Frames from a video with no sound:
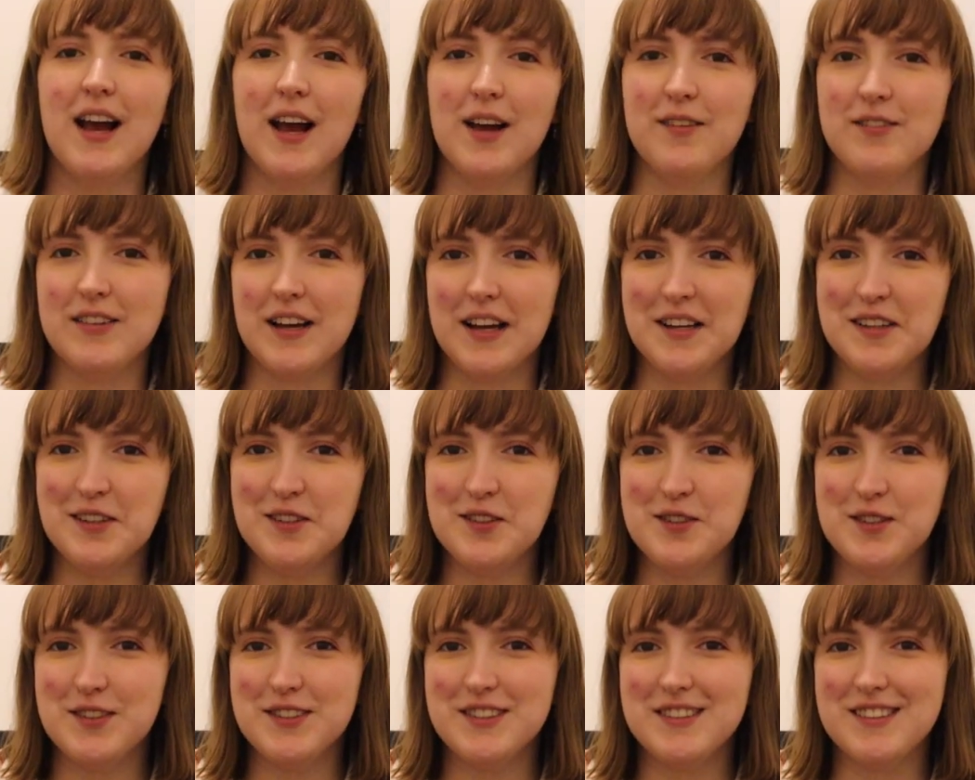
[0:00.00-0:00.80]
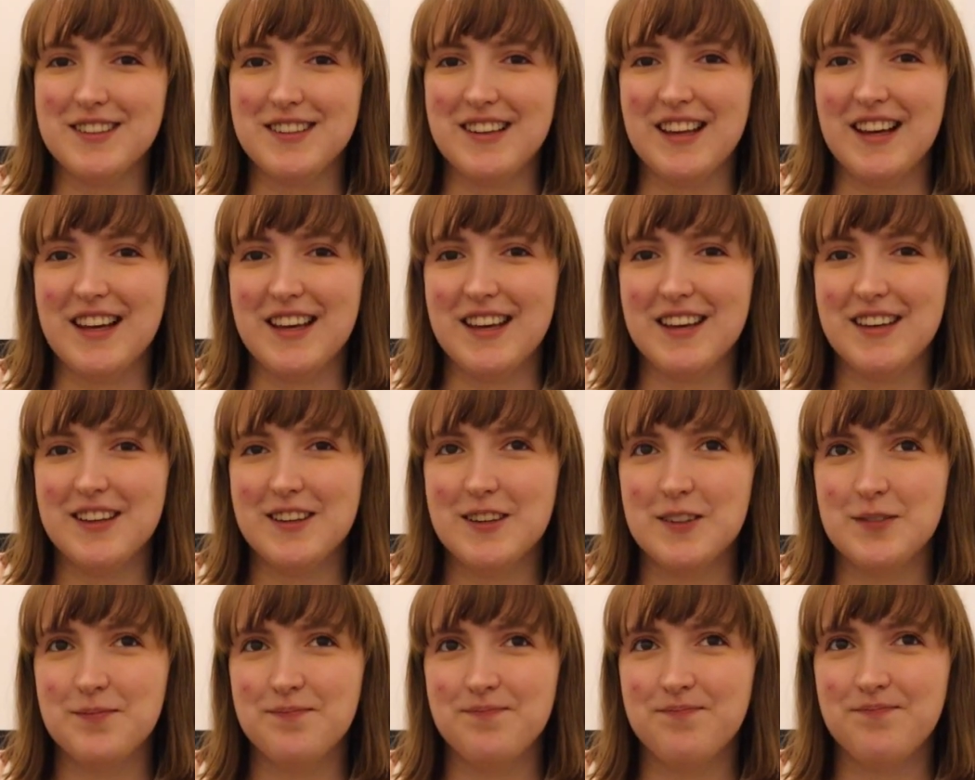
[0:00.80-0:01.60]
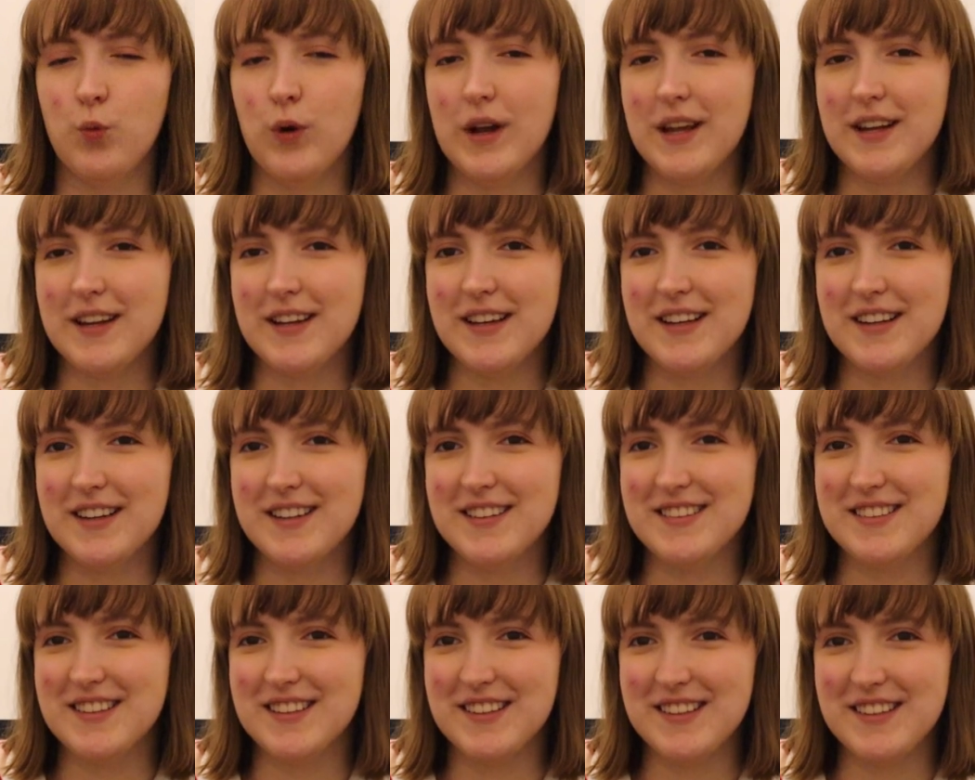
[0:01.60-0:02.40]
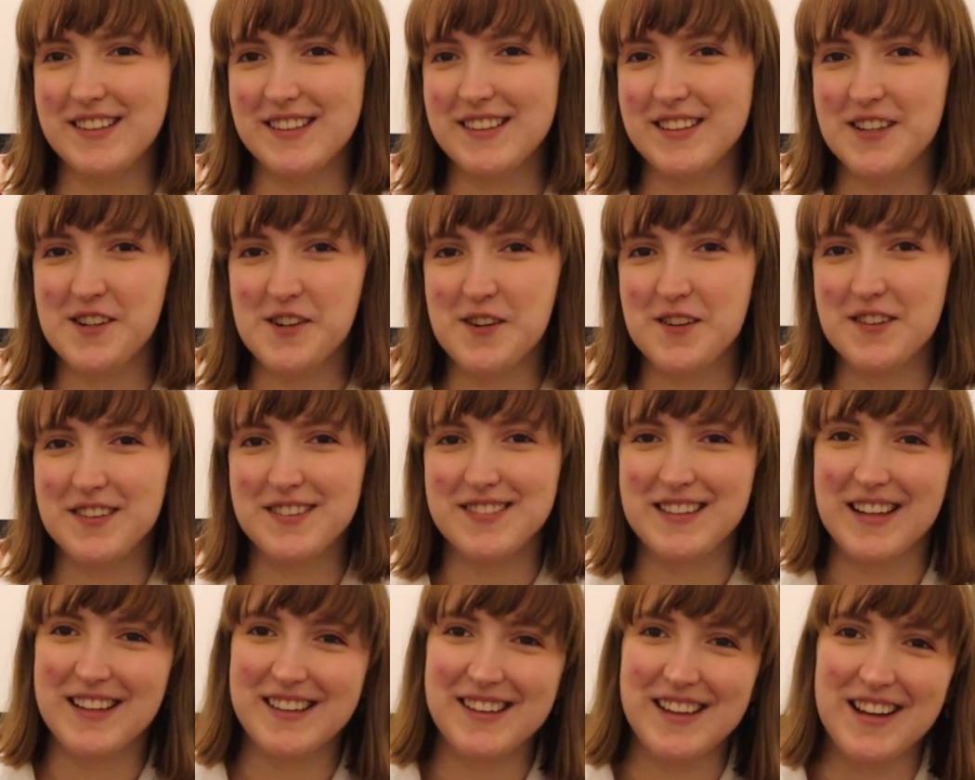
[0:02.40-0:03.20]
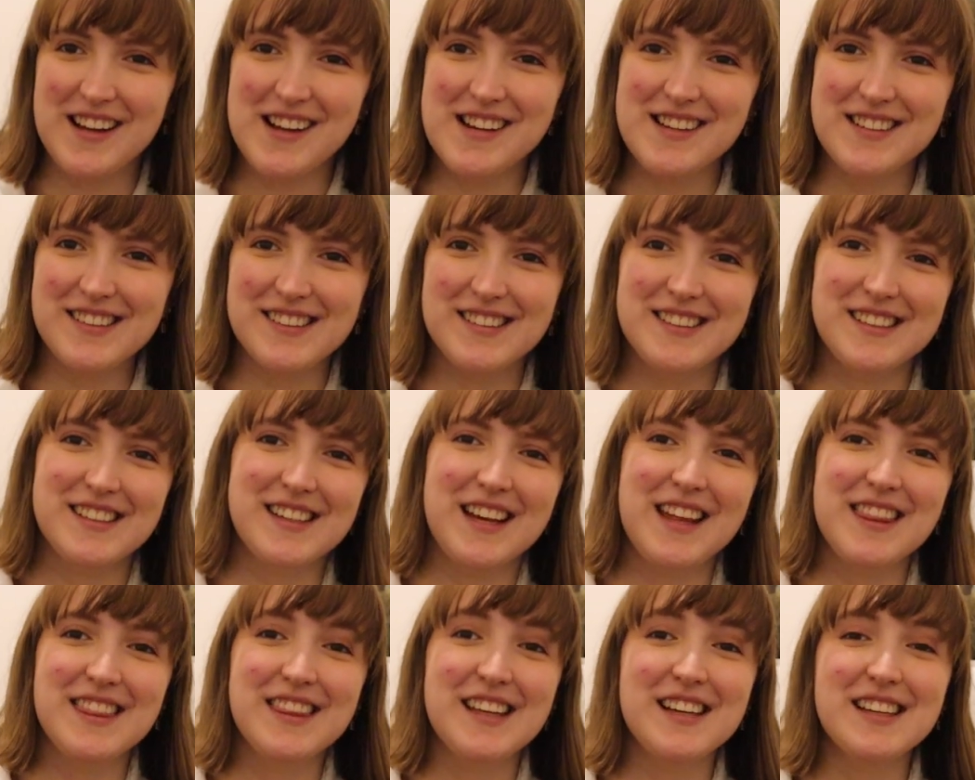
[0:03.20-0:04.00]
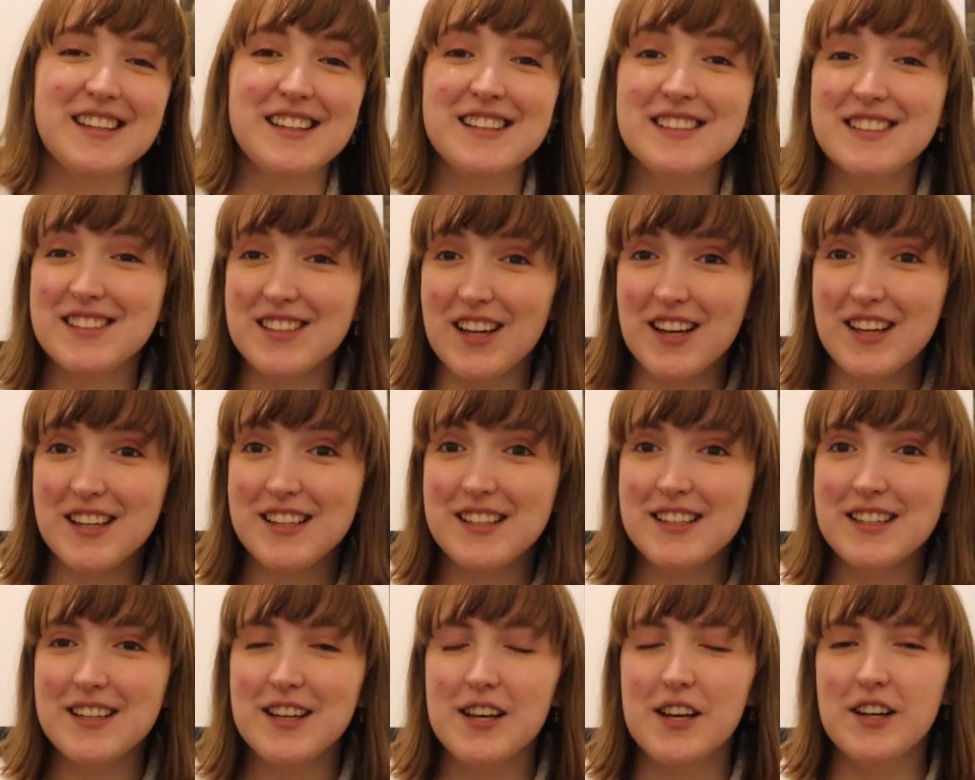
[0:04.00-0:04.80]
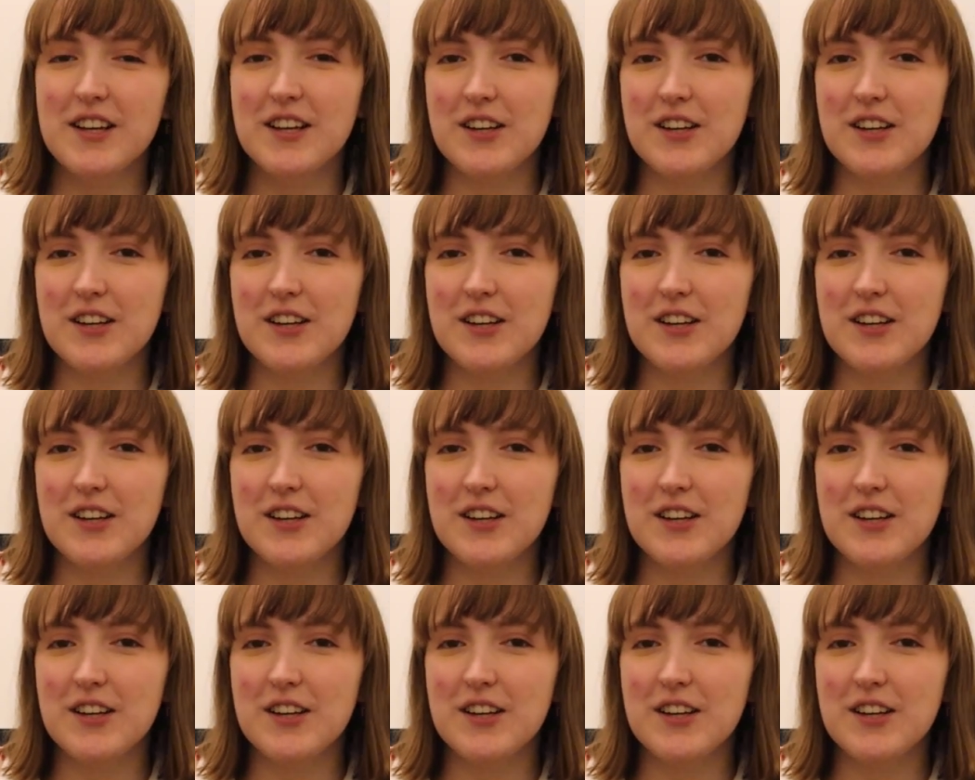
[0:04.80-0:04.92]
I'm kind of used to like waiting until near the deadline to get things done,